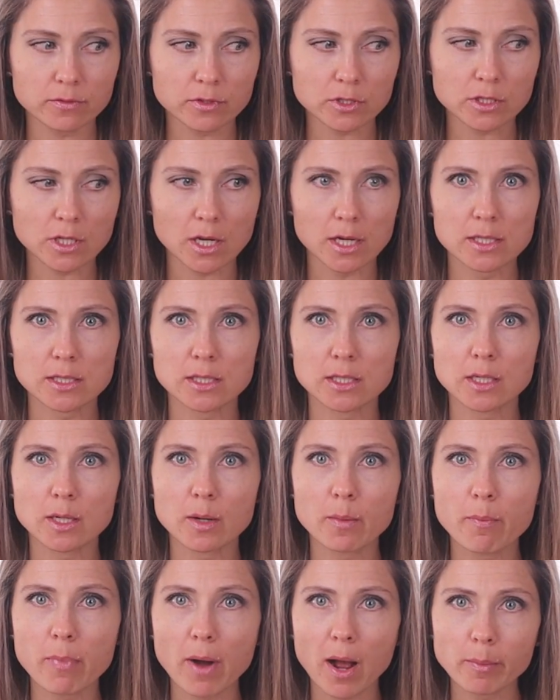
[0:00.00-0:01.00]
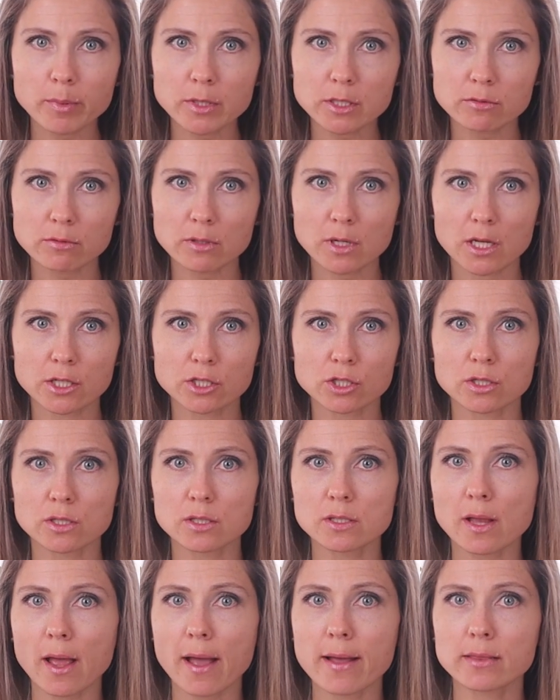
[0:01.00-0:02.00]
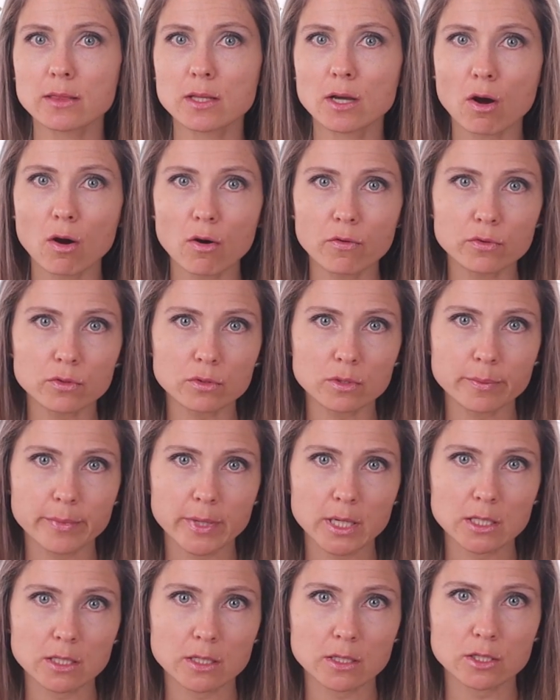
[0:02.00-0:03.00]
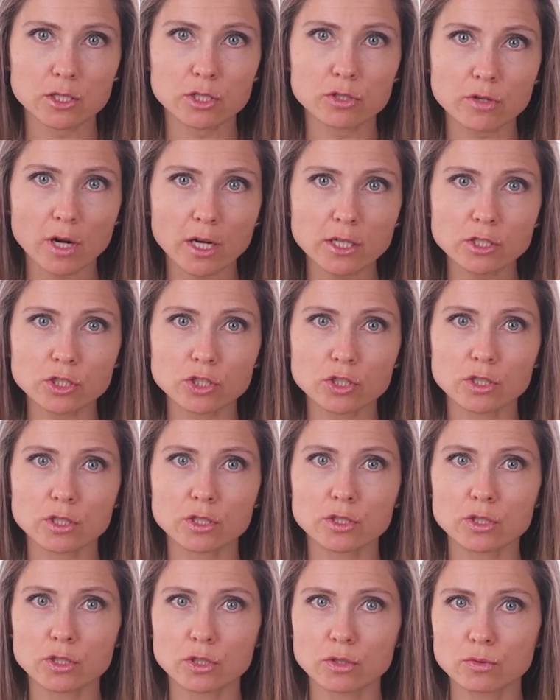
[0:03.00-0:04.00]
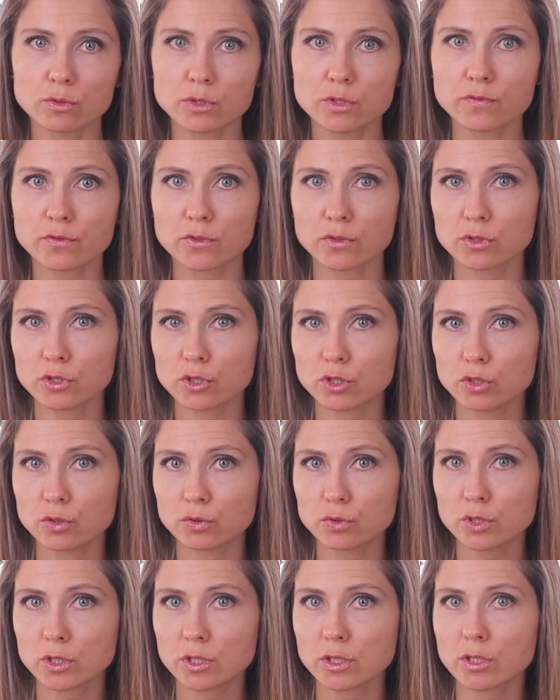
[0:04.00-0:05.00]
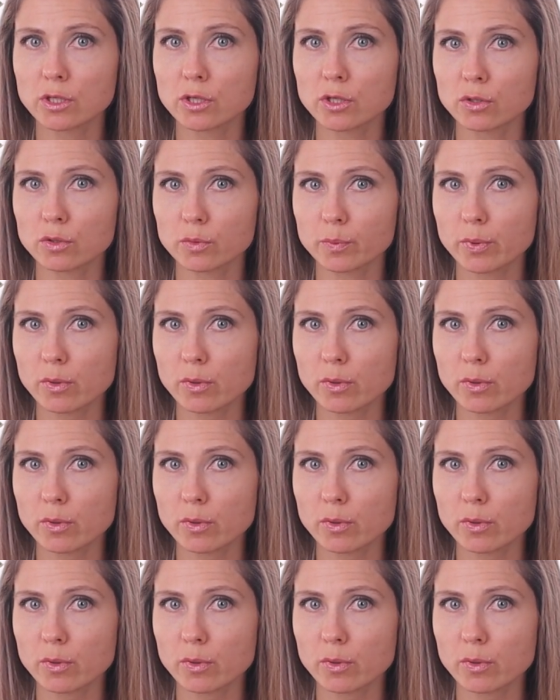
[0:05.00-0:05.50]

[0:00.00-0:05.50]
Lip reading: Advertising, public relations, and the overall media strategy is used for introducing your